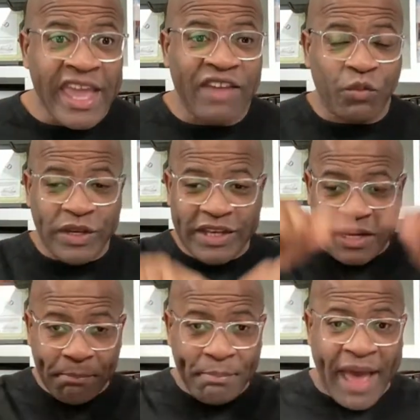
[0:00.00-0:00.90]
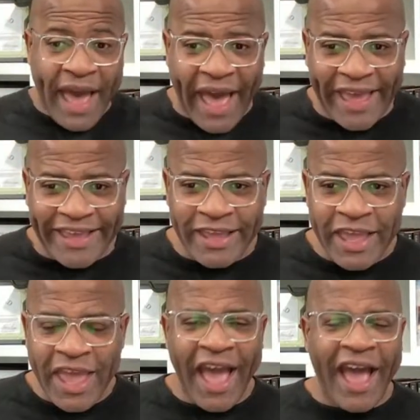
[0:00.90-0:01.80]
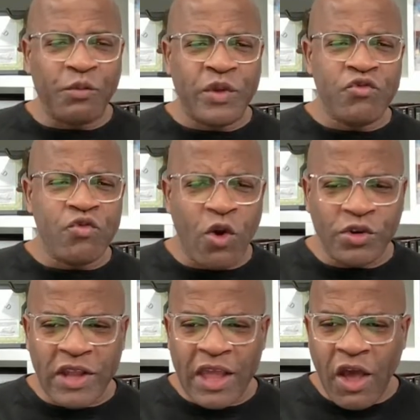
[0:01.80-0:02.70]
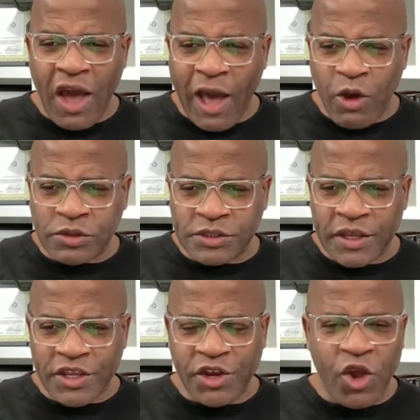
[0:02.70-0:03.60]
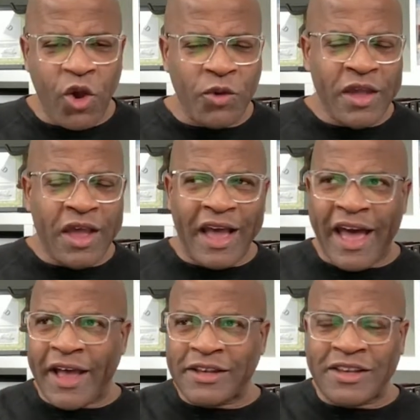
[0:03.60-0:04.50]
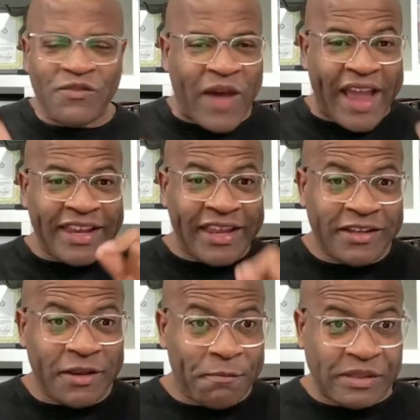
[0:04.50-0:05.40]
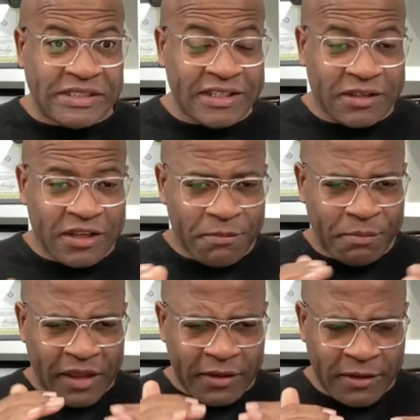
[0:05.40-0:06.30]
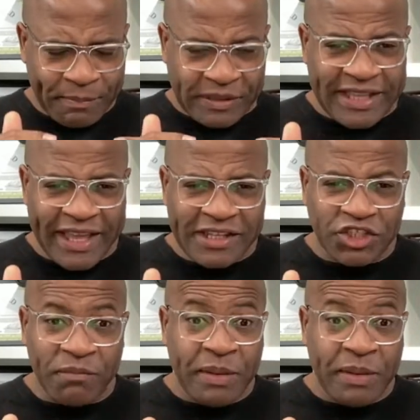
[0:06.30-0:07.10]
If we did a pie and we wrote out, dividing the percentage of